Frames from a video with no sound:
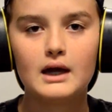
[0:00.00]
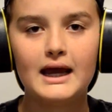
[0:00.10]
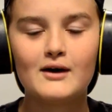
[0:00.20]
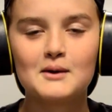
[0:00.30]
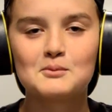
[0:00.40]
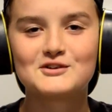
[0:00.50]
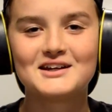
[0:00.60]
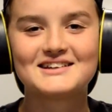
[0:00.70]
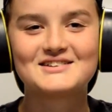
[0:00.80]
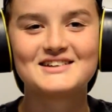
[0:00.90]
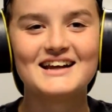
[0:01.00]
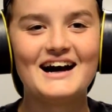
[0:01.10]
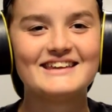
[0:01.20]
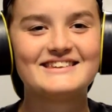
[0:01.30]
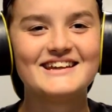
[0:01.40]
Hearing protection,
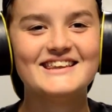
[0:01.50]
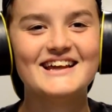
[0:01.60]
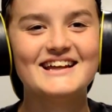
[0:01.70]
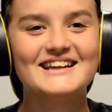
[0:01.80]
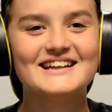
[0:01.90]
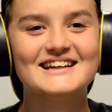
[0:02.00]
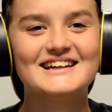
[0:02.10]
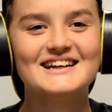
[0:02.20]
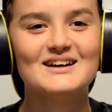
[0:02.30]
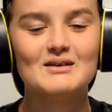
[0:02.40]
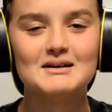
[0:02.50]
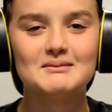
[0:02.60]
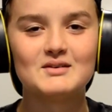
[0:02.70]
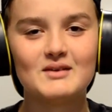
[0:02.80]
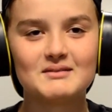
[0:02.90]
I said that. Wait a
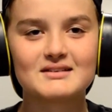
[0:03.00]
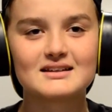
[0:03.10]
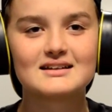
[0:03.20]
minute.